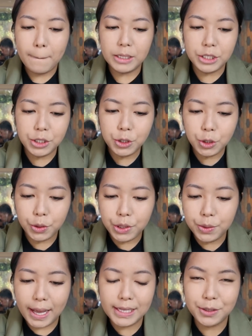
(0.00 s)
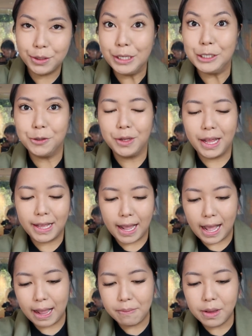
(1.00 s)
But just to show you guys kung itsura
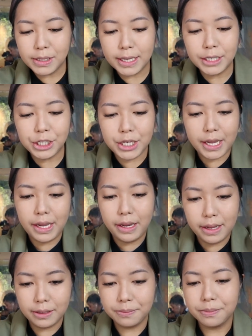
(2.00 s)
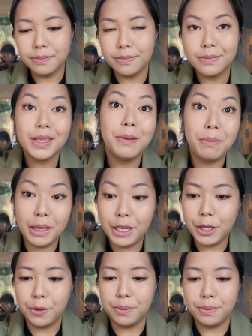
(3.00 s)
niya, I'm using the shade medium,